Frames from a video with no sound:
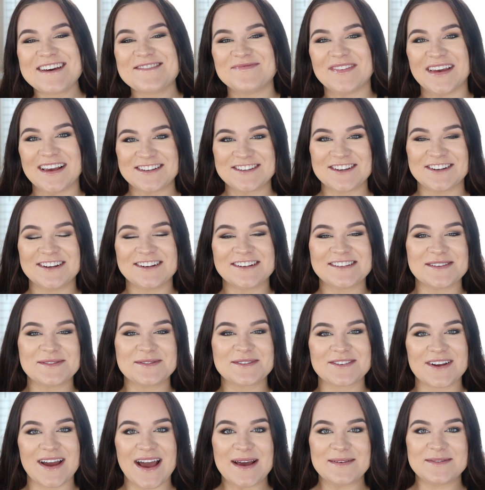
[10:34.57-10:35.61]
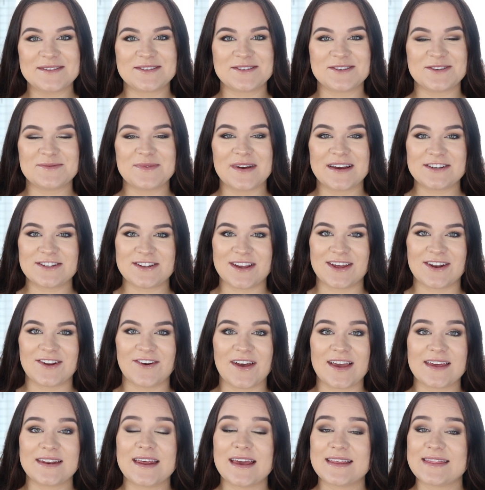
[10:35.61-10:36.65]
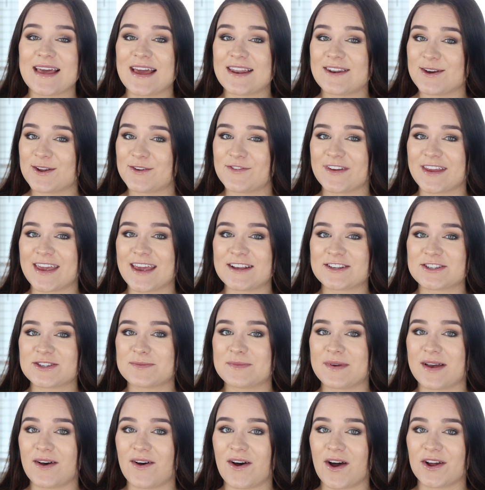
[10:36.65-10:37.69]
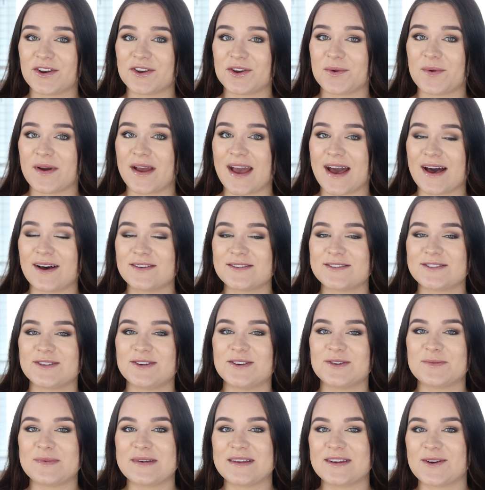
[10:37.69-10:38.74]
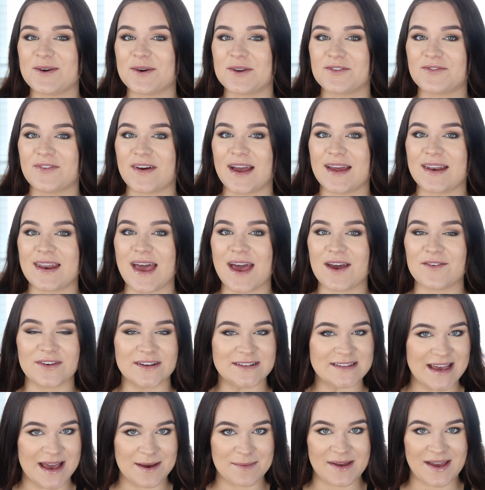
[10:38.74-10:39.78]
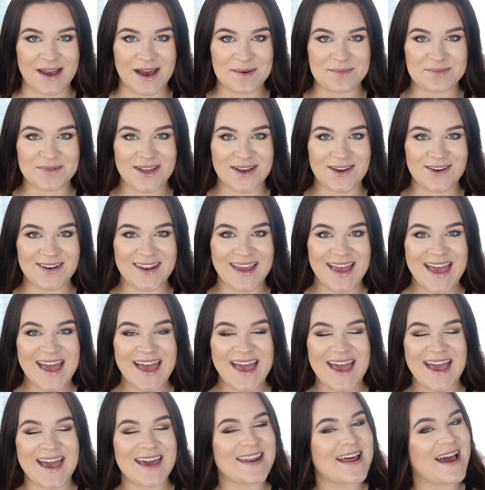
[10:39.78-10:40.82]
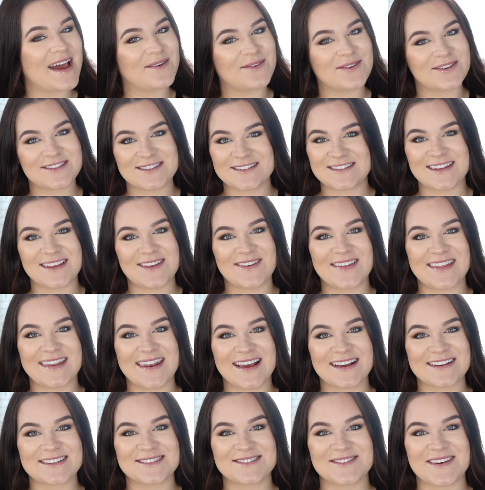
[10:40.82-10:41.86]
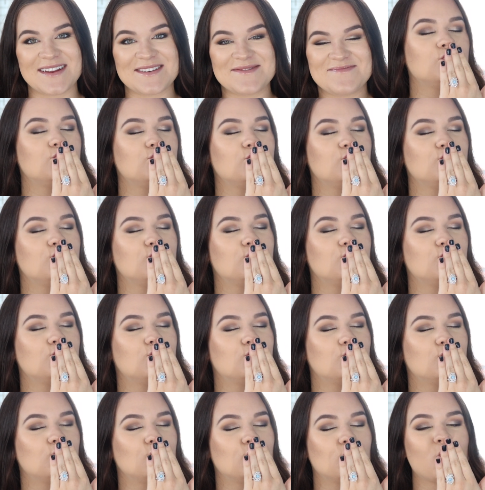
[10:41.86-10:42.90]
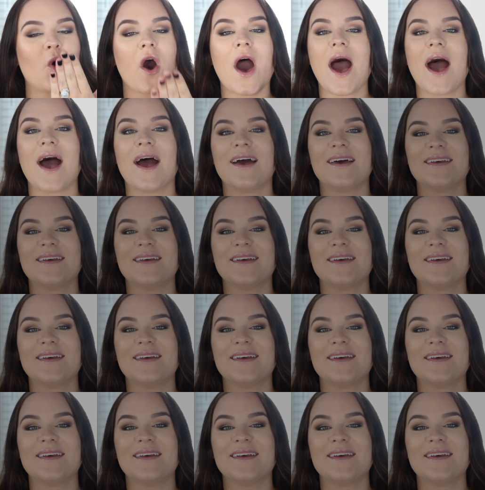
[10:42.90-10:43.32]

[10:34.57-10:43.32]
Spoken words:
Make sure you're subscribed to my channel and hit that notification bell on your way out so you'll be notified every time I upload, and I will see you in the next one. Mwah!